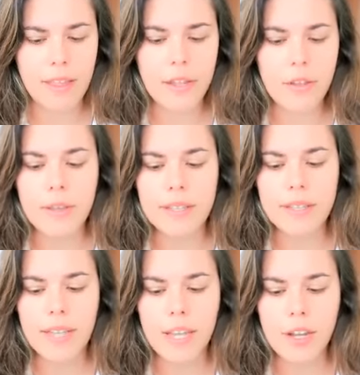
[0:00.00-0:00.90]
that you
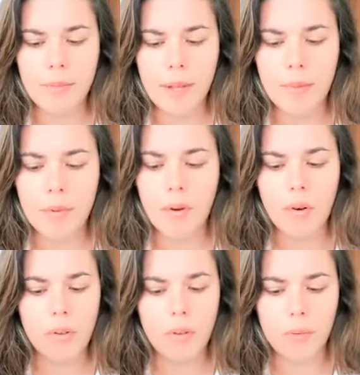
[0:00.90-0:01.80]
can take your people
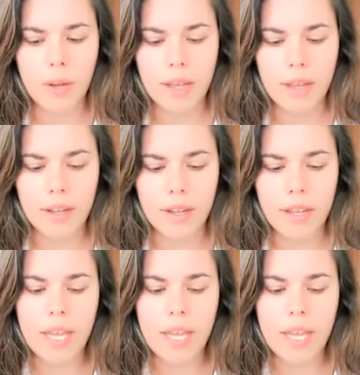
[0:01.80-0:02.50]
all the way.